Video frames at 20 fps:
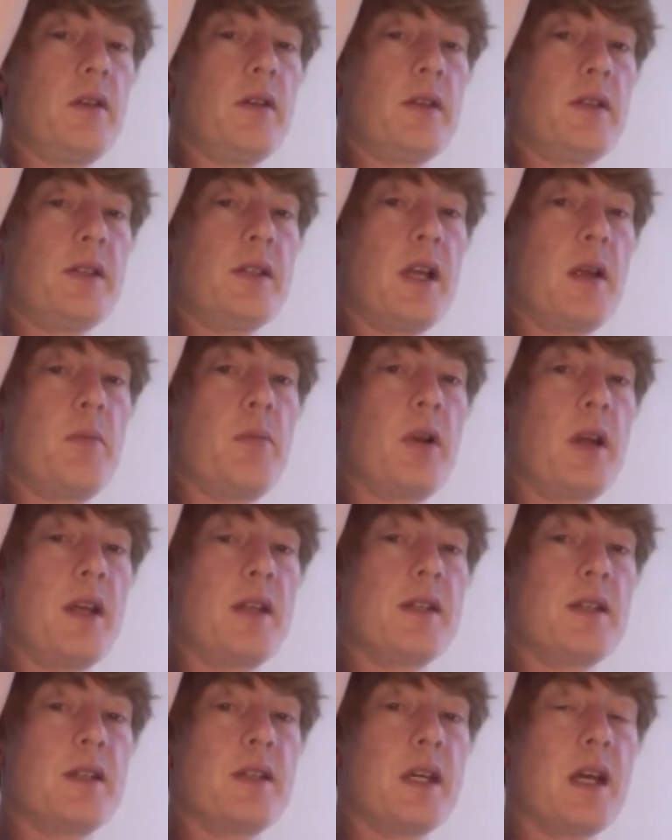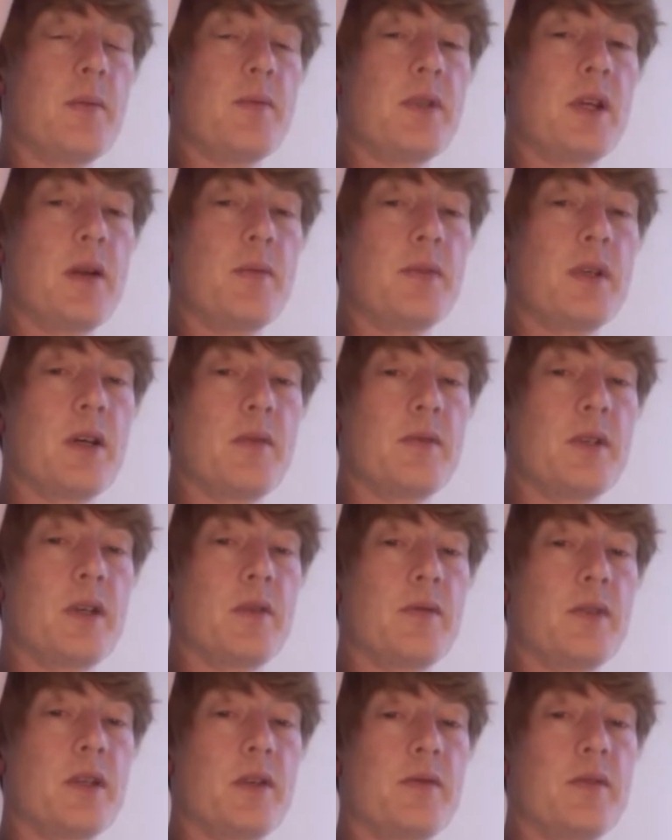same place, tap tap tap
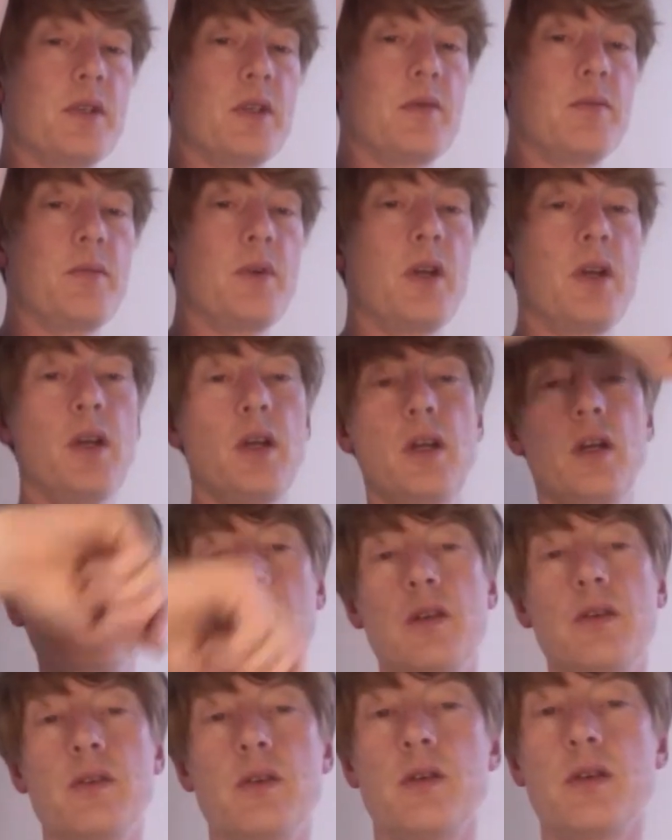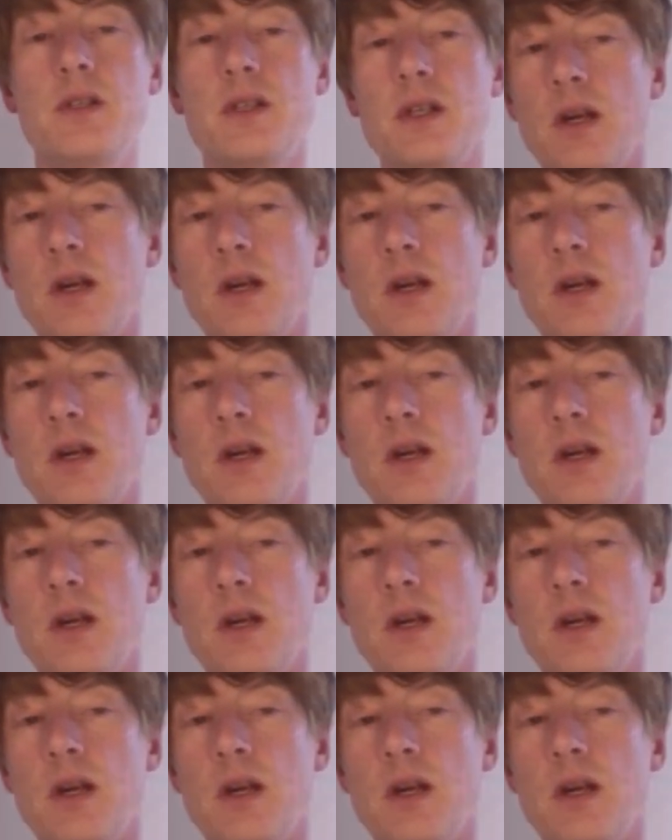tap tap tap. So it's